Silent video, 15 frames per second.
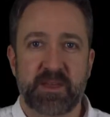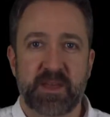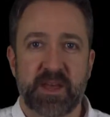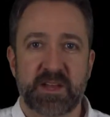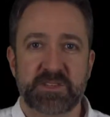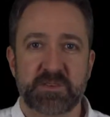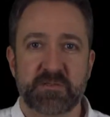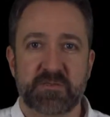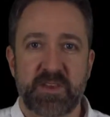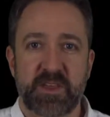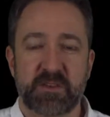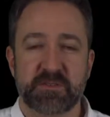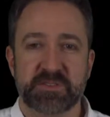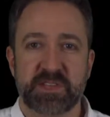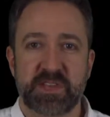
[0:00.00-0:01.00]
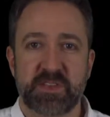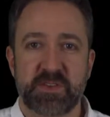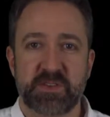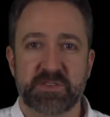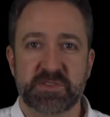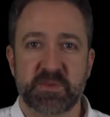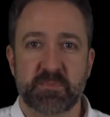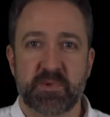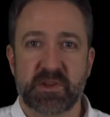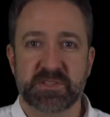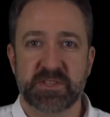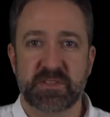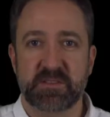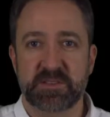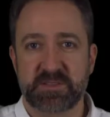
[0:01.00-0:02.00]
as your fingers get used to
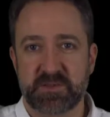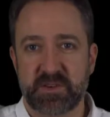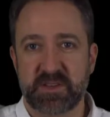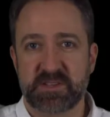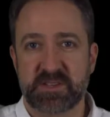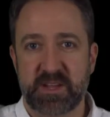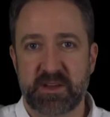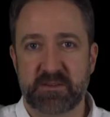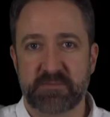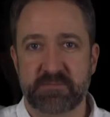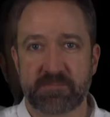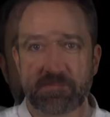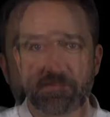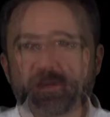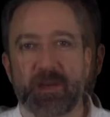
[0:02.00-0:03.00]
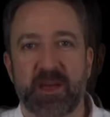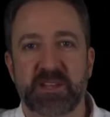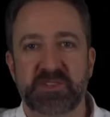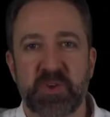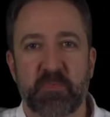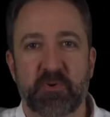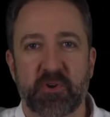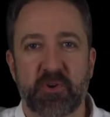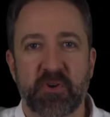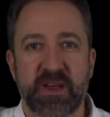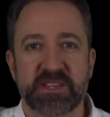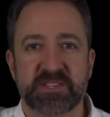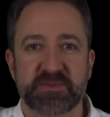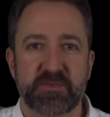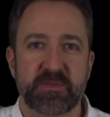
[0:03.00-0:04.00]
pressing the strings down. As you
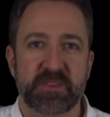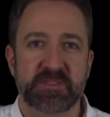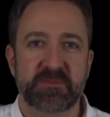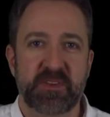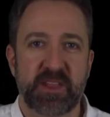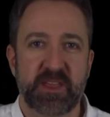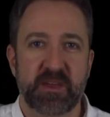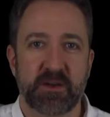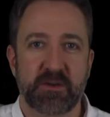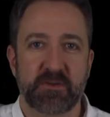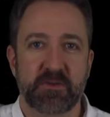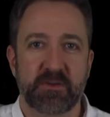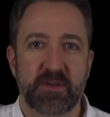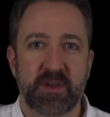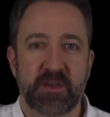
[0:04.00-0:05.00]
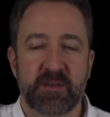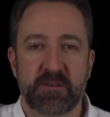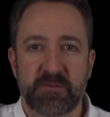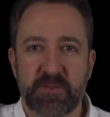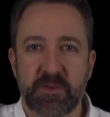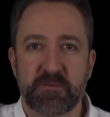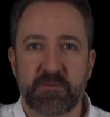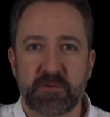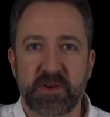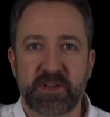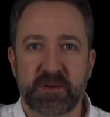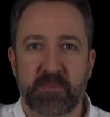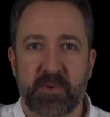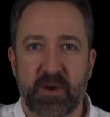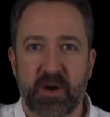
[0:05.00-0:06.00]
progress through this video, feel free
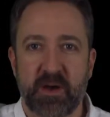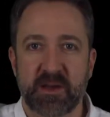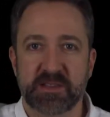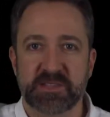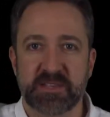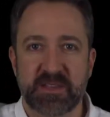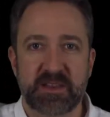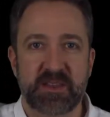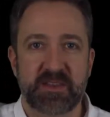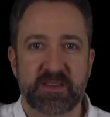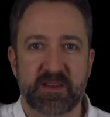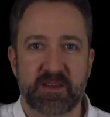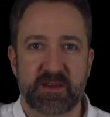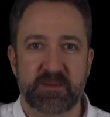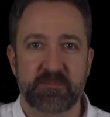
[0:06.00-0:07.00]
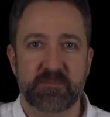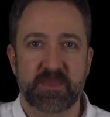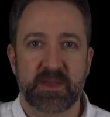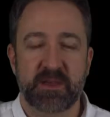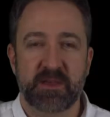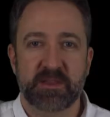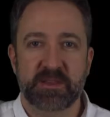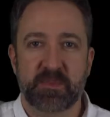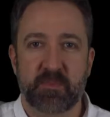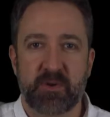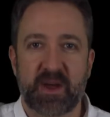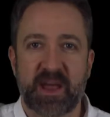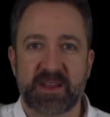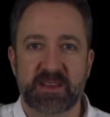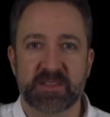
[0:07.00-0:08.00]
to pause anytime to
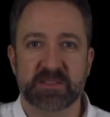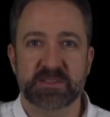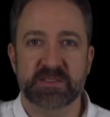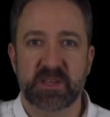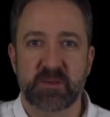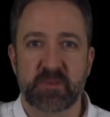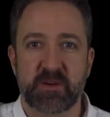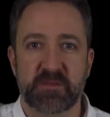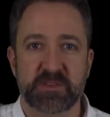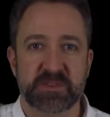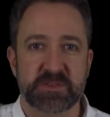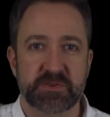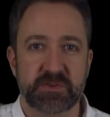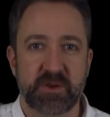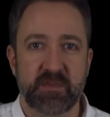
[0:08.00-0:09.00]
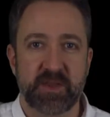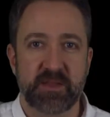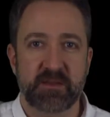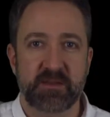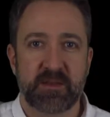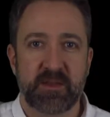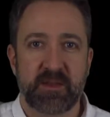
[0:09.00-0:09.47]
practice some of the strumming